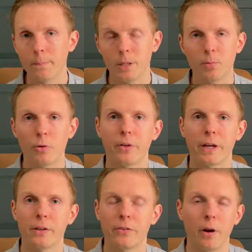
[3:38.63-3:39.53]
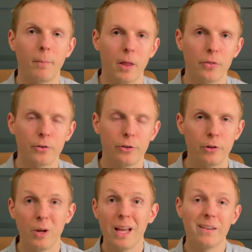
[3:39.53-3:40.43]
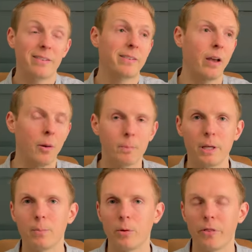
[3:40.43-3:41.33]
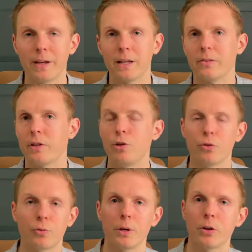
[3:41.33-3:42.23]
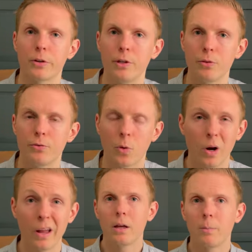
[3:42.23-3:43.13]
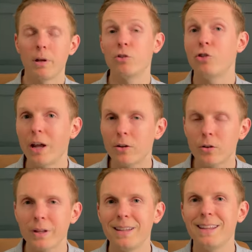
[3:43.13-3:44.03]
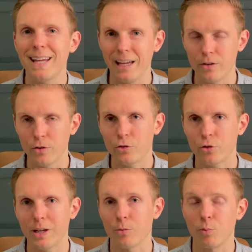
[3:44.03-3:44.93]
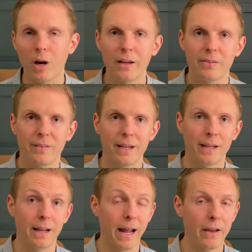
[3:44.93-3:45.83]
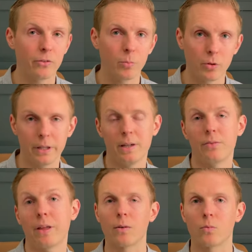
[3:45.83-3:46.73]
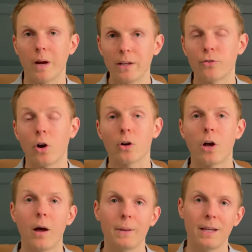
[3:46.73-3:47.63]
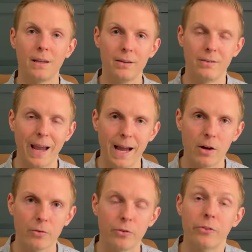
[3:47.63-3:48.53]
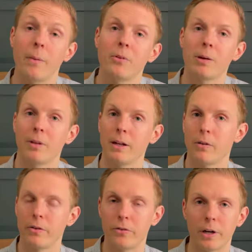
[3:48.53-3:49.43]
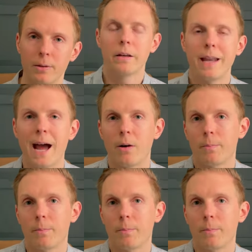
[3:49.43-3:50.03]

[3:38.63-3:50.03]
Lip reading: people think it's in a month or two. Some people think it's Q3 or Q4. But generally, the industry has priced in and has a belief that rates are coming down sometime later this year. Now,